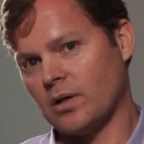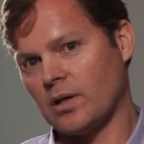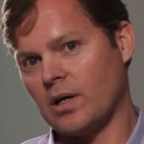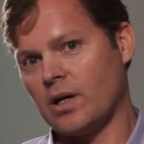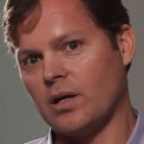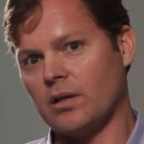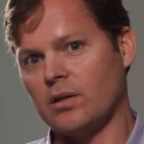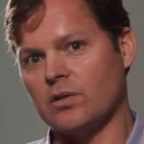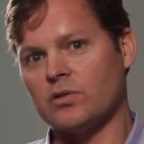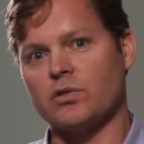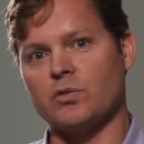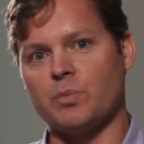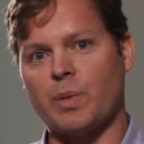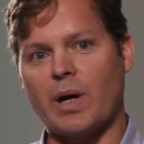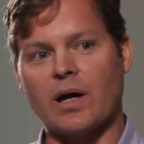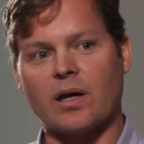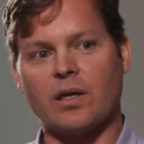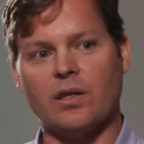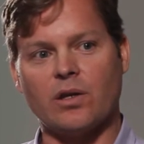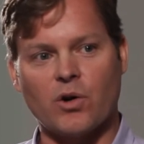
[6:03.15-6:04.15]
again, this is
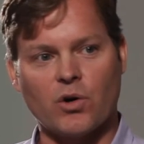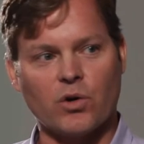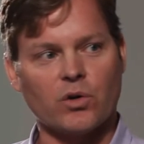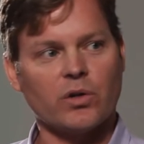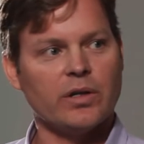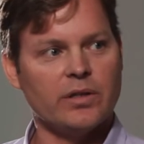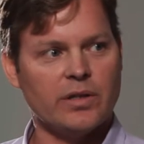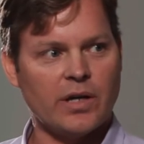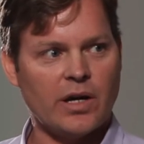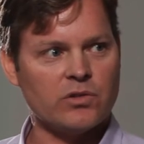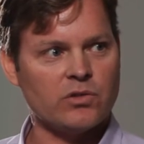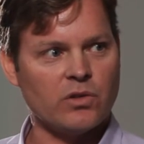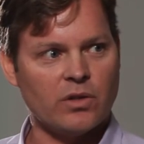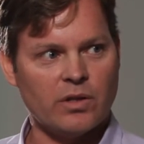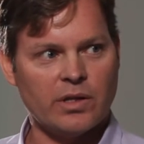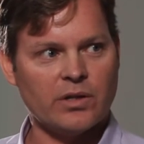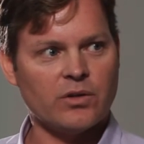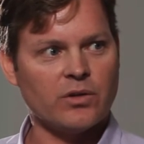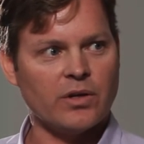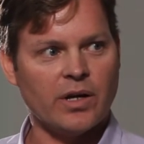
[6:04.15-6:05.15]
back in the early days of
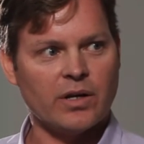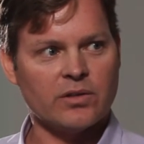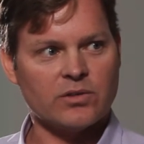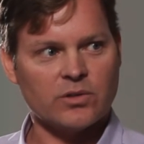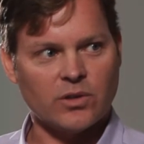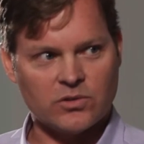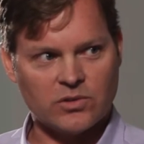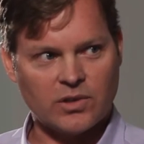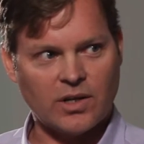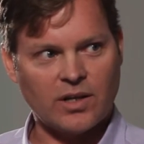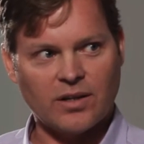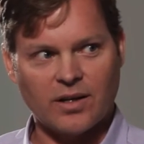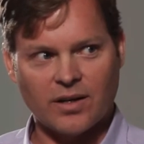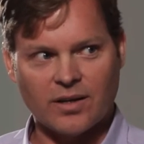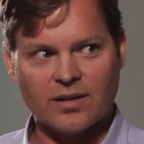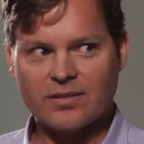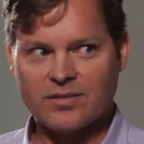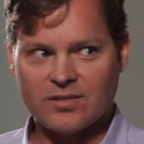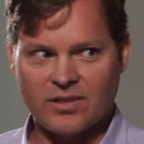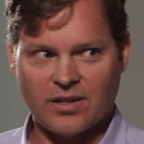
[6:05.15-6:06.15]
the internet, so yeah. it's not like
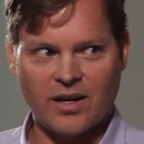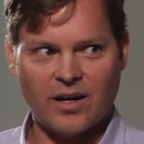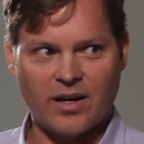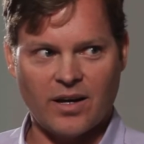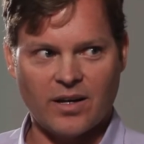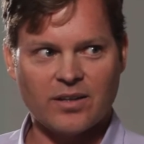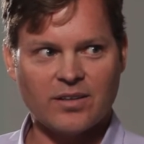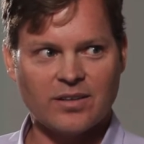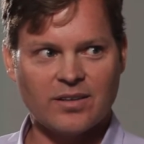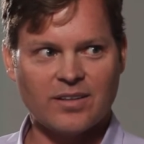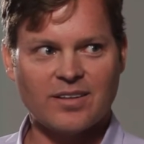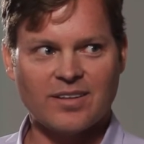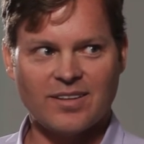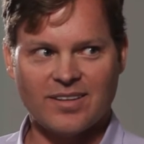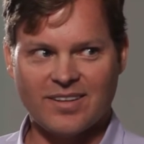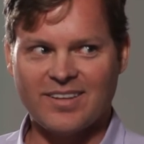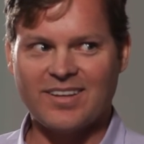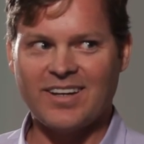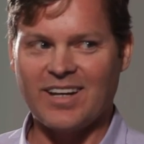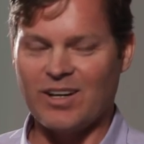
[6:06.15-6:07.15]
a little more work back
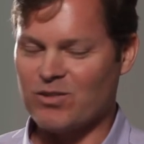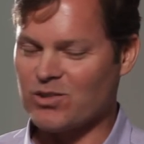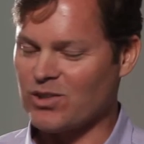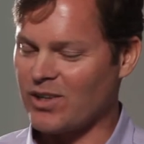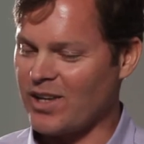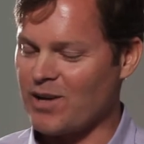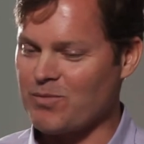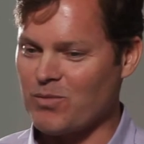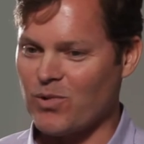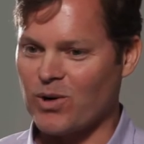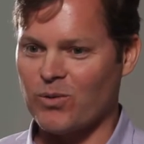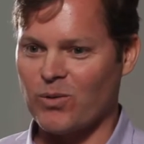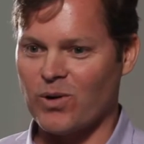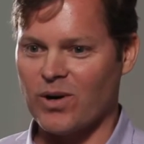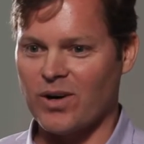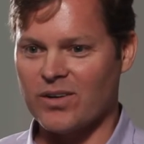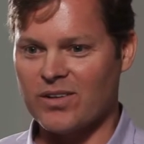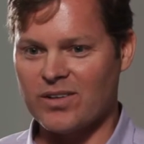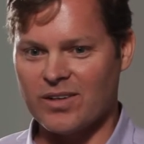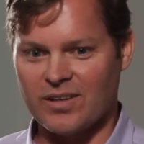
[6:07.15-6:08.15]
then. It was a lot more
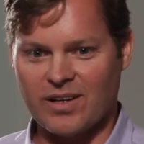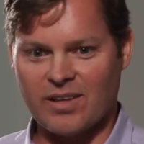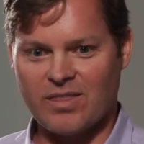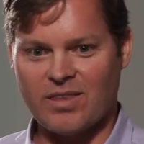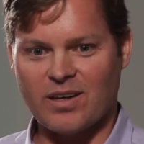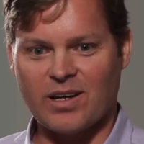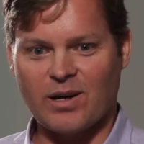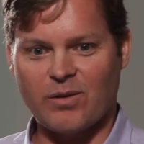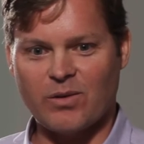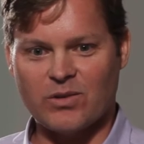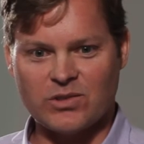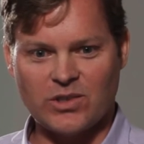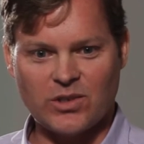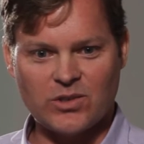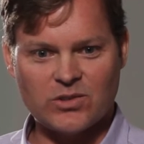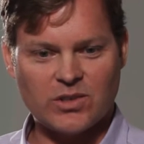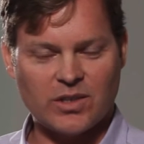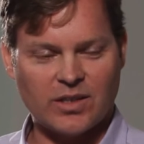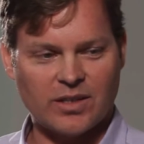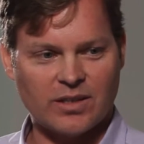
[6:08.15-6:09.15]
work, and I think I was
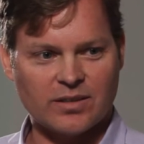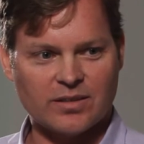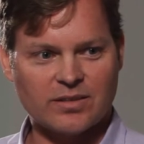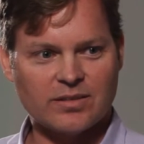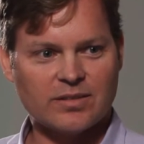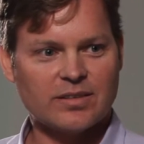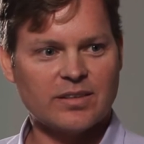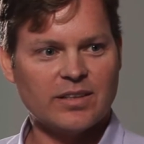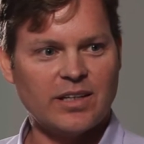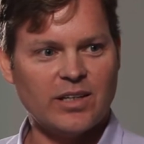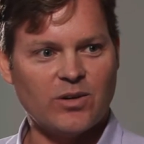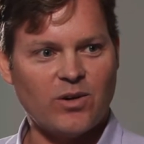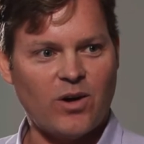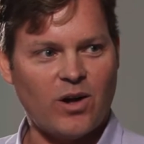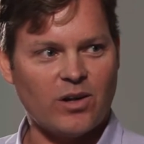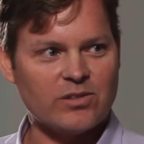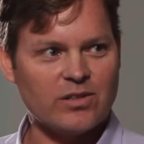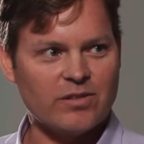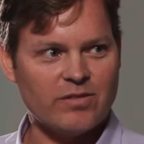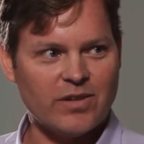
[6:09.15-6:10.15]
using, you know,
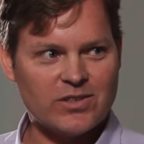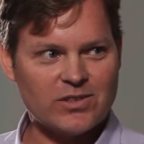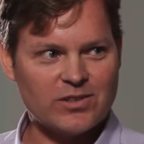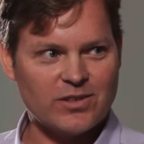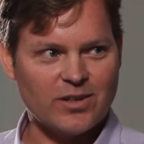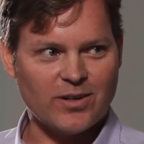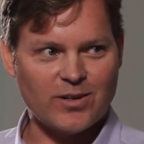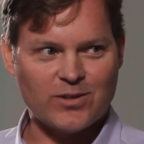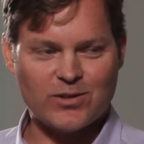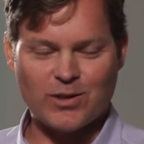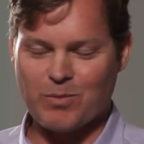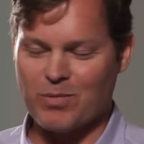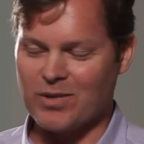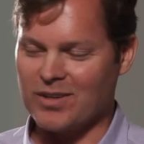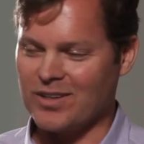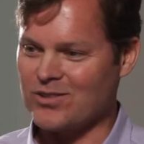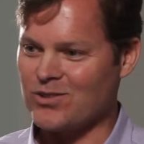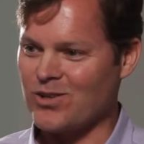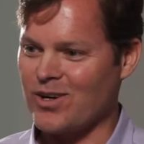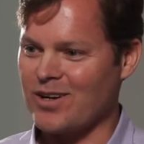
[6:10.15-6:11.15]
Alta Vista or
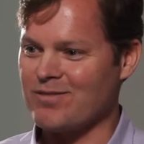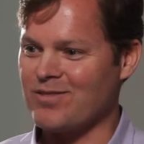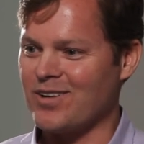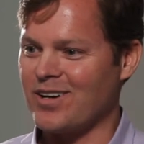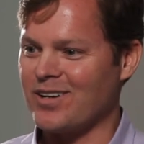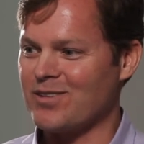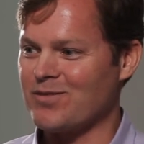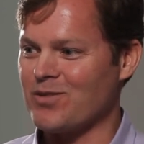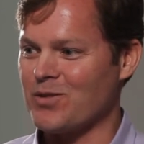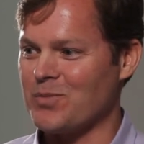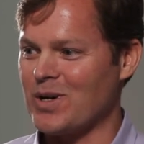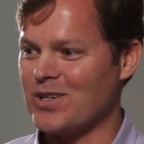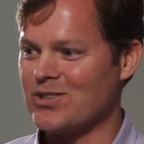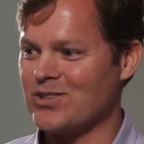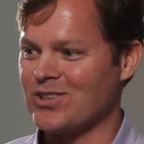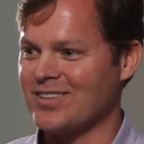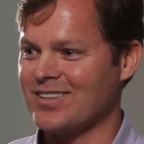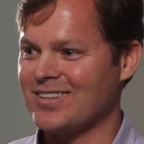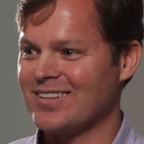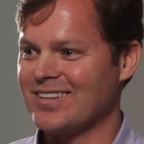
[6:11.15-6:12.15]
something to try to find
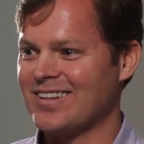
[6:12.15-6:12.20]
information.